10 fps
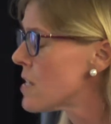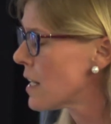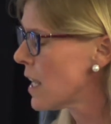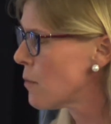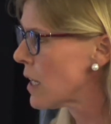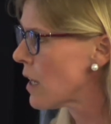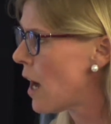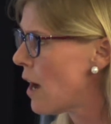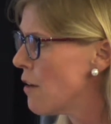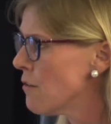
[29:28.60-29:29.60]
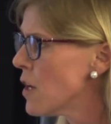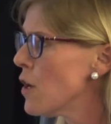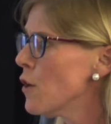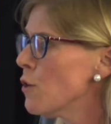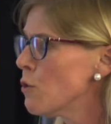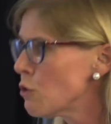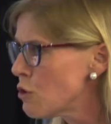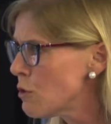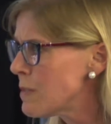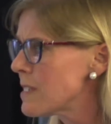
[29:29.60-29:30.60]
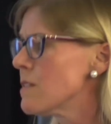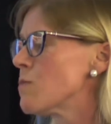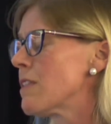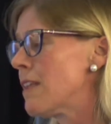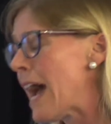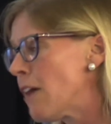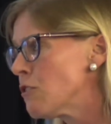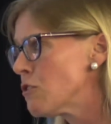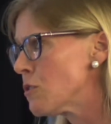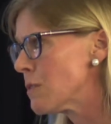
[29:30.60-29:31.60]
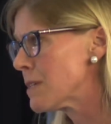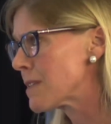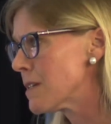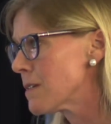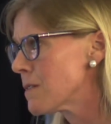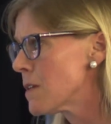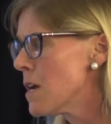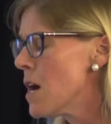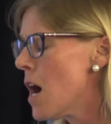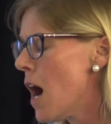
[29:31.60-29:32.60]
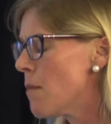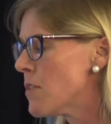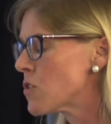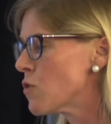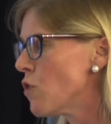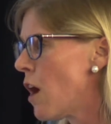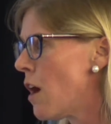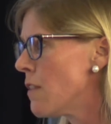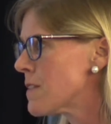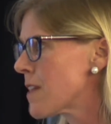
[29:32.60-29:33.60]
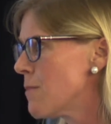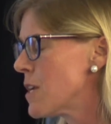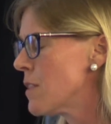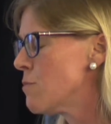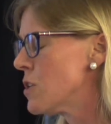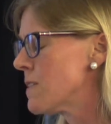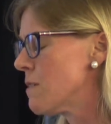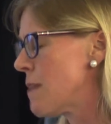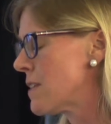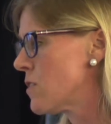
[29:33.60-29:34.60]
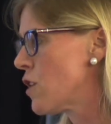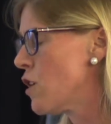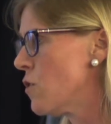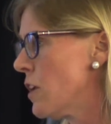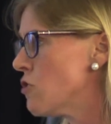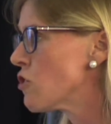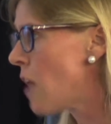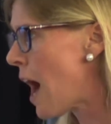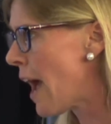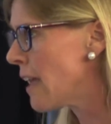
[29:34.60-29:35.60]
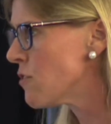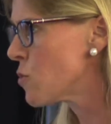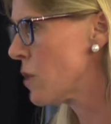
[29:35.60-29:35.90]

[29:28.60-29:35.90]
the dynamic of who you're doing business with and how you're doing business. There's a law that's coming on the books in Mexico in July of